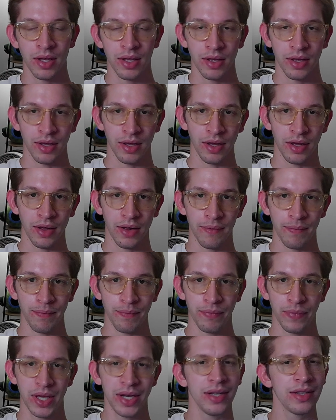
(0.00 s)

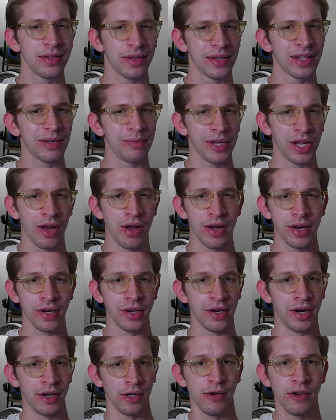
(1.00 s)
It is a little bit hot in
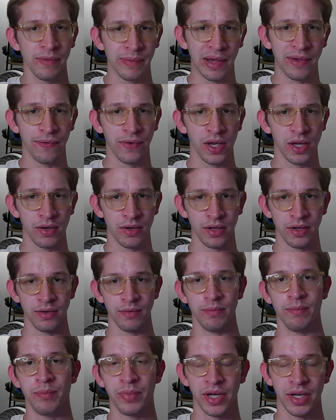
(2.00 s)
here. I don't have my fan on,
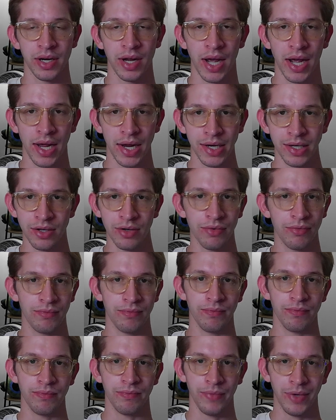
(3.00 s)
but I don't
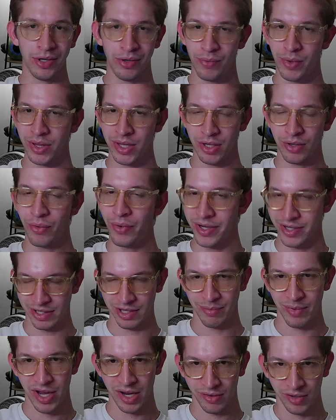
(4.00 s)
want the noise in the
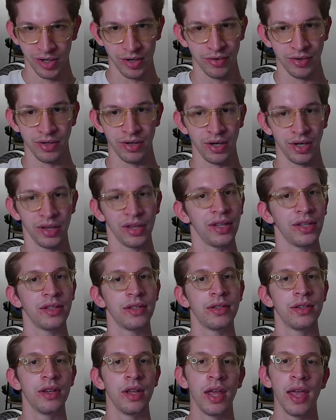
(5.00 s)
background during
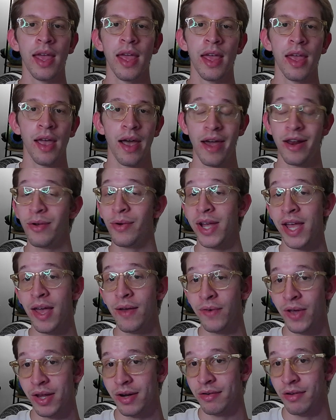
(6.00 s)
these. I know I have
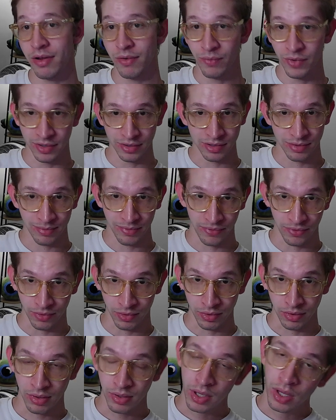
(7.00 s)
had it on once
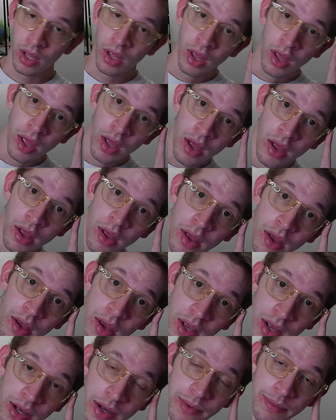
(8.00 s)
before.
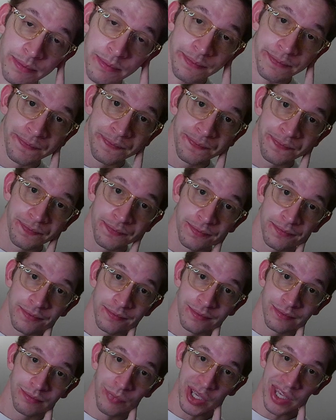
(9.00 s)

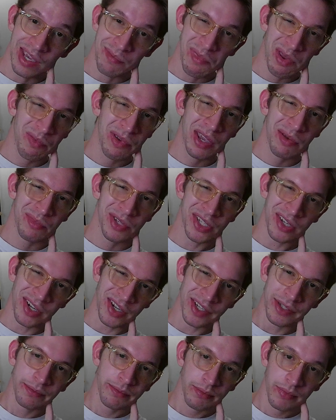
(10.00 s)
But yeah, maybe I'm just hot.
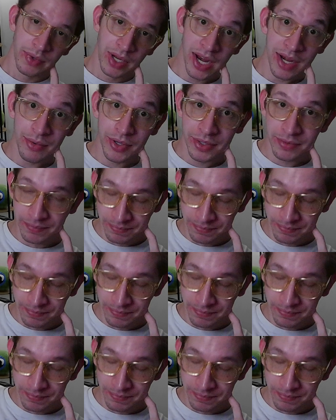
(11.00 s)
Anyway,